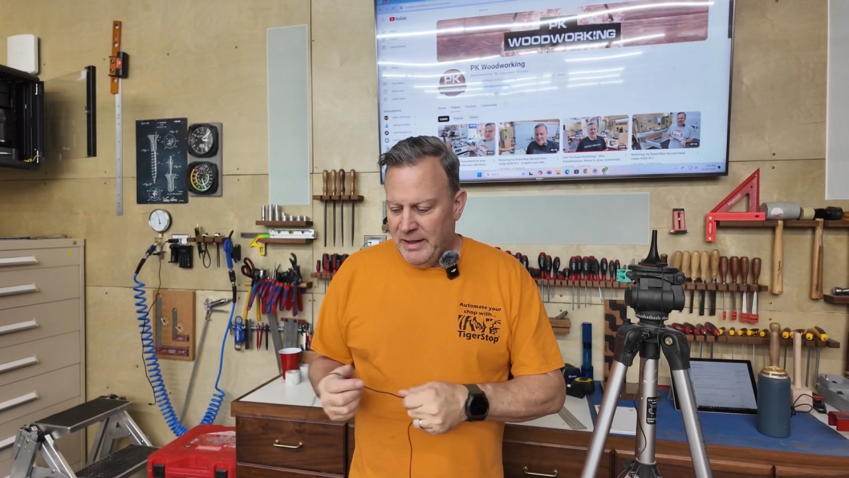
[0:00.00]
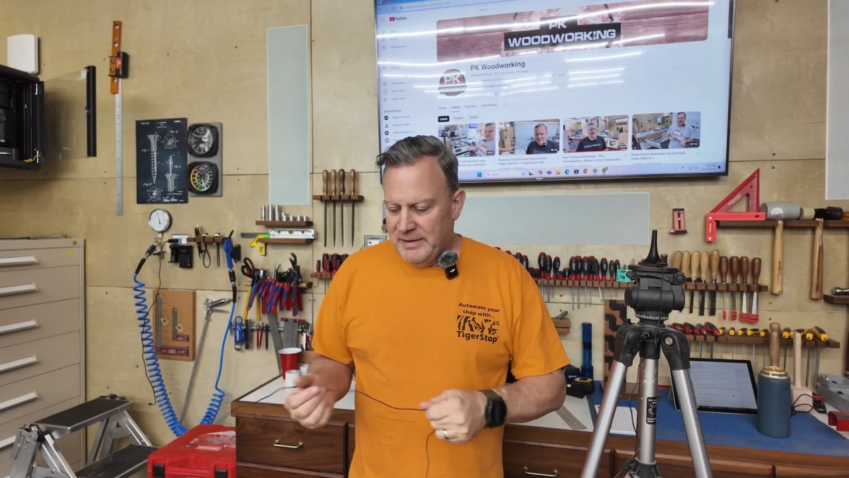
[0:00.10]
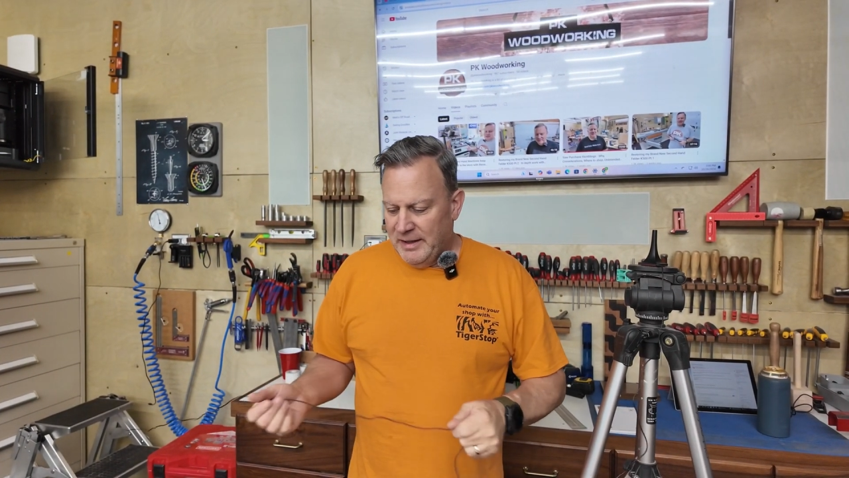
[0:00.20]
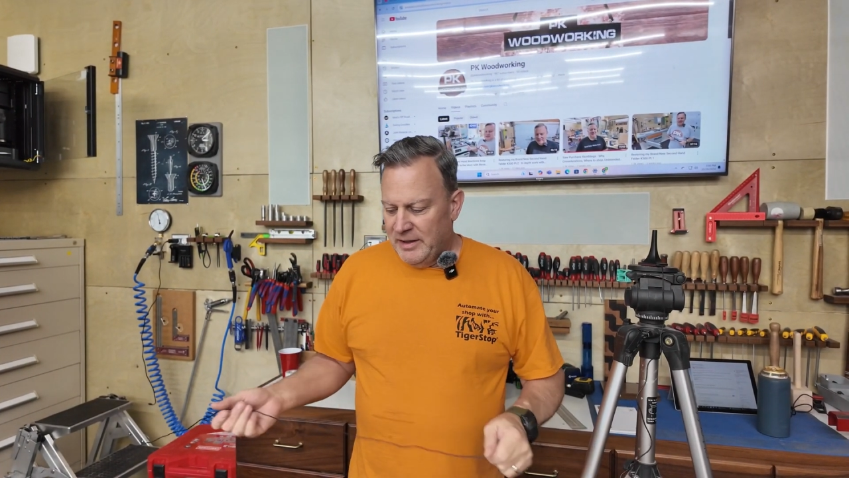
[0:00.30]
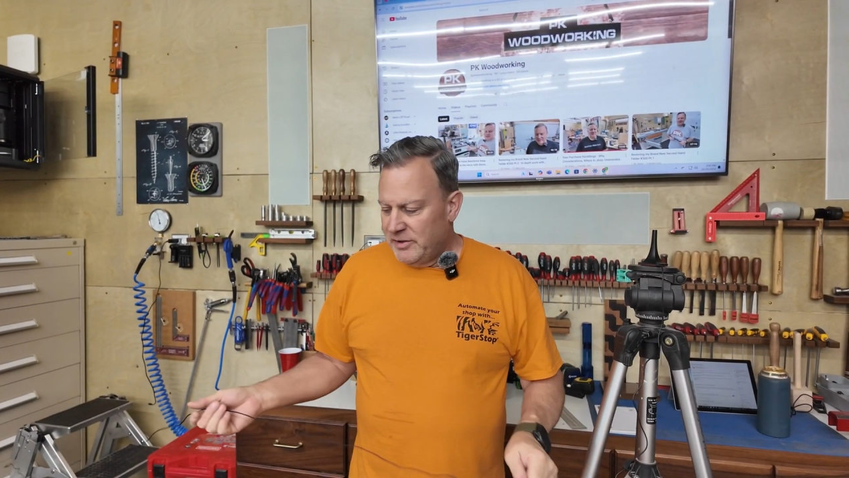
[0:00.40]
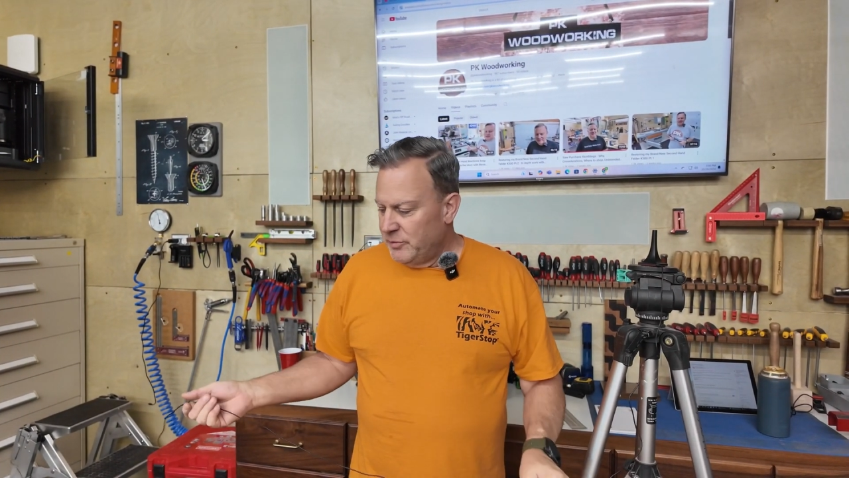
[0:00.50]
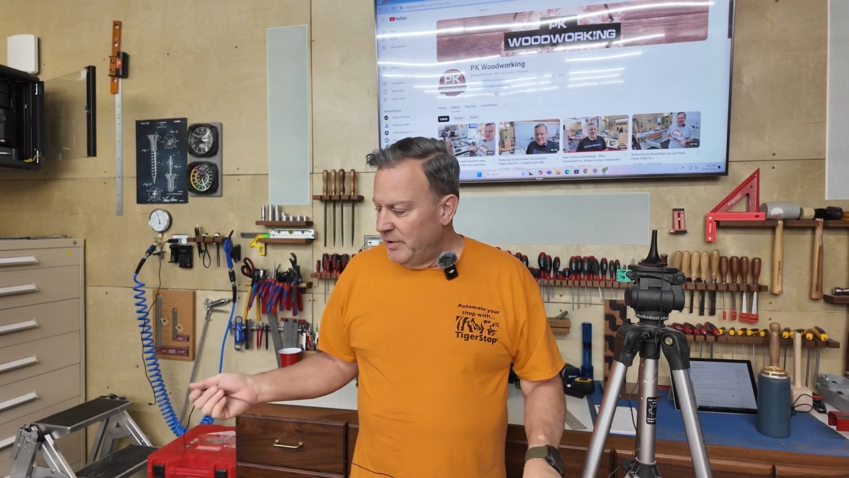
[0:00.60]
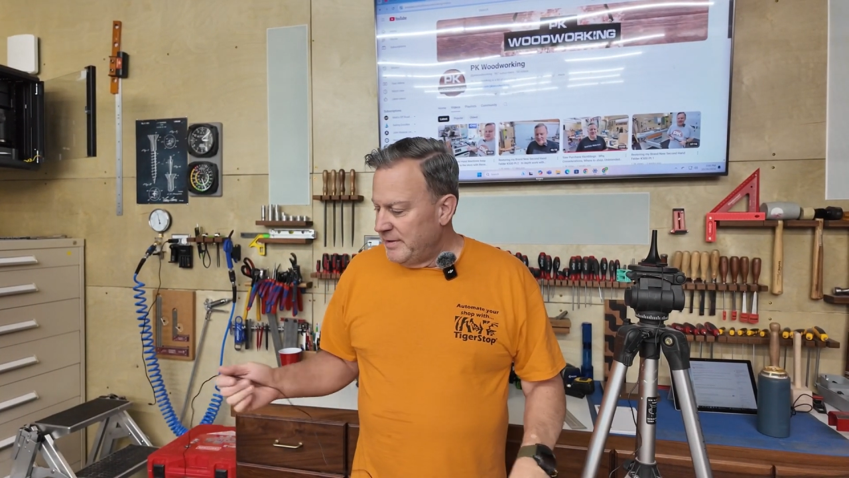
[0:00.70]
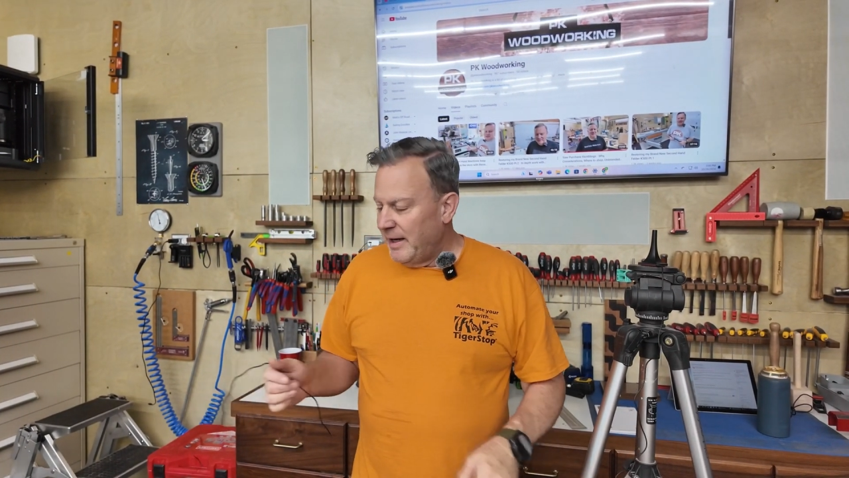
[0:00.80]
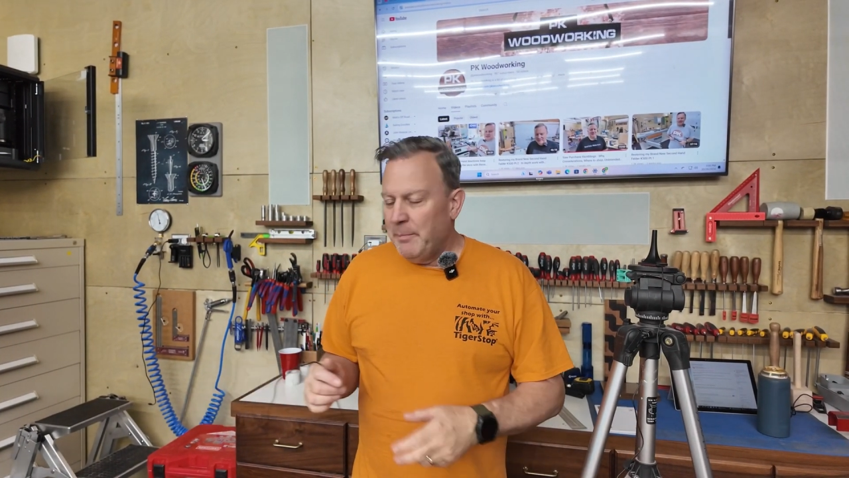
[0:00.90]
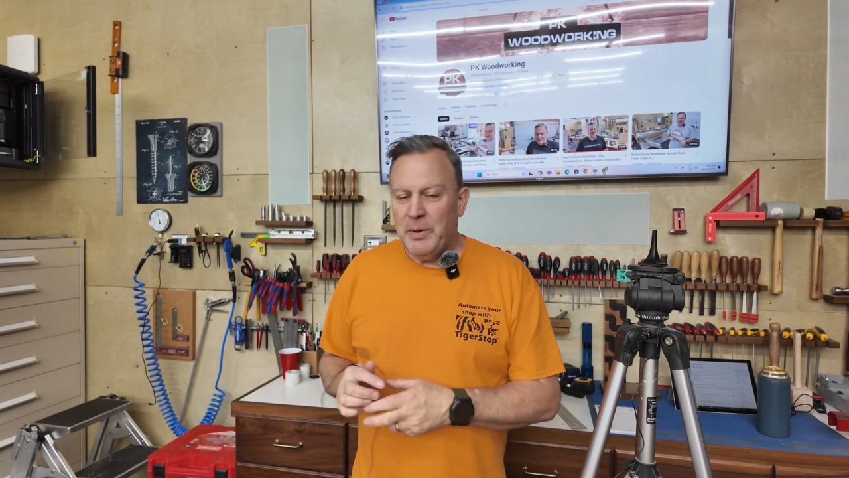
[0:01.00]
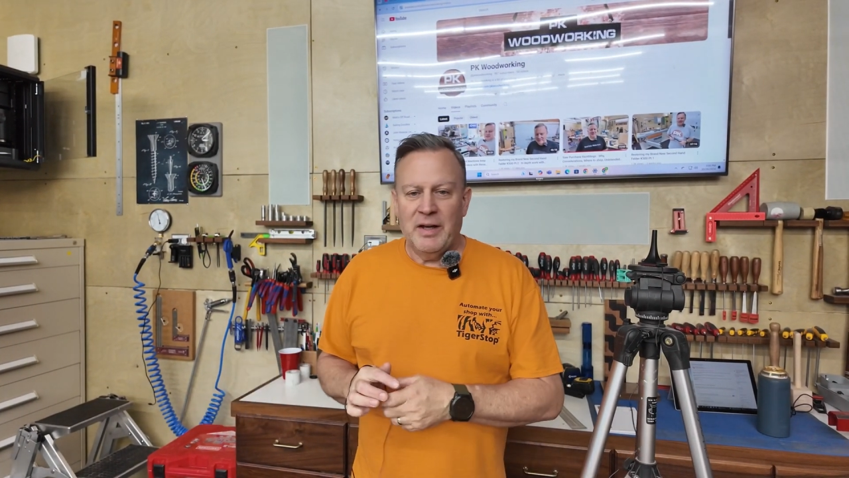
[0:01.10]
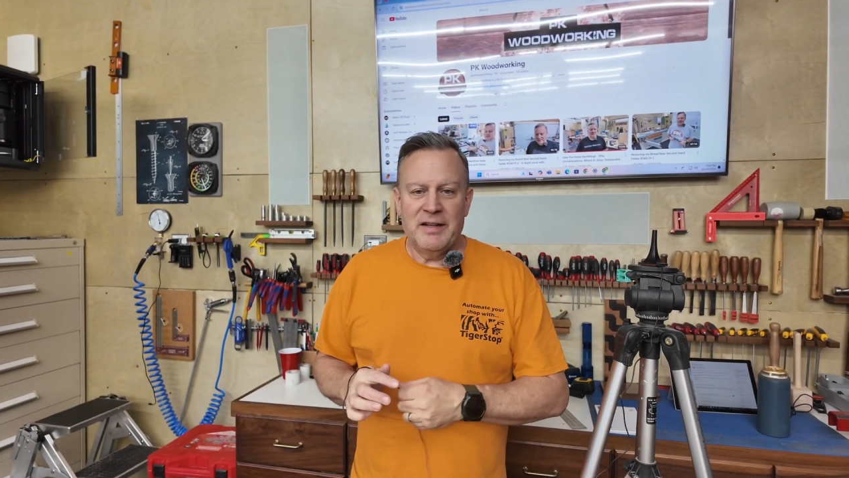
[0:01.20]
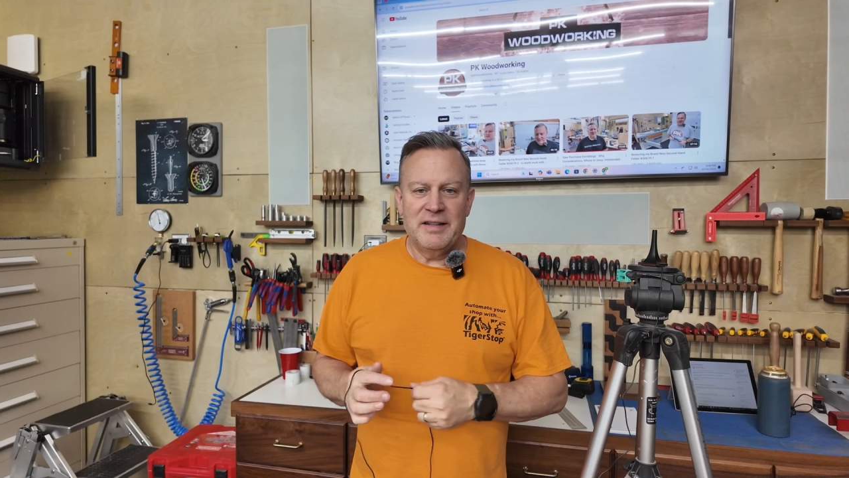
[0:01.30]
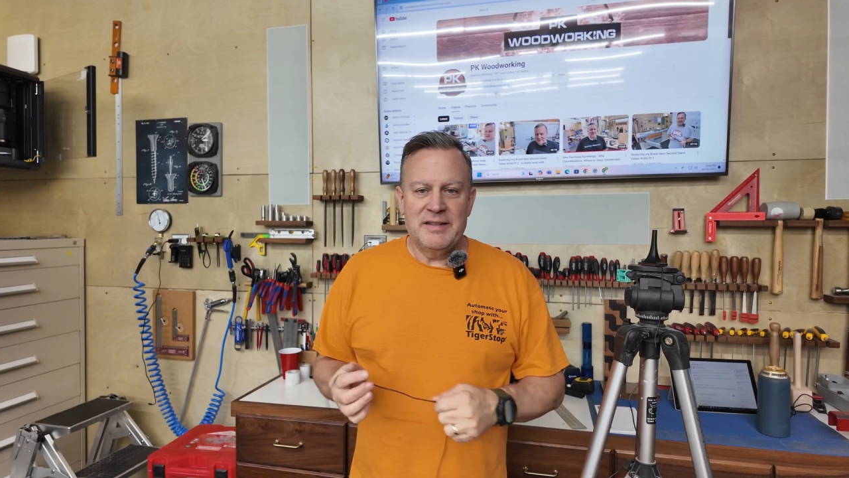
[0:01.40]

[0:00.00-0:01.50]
is that as soon as I plug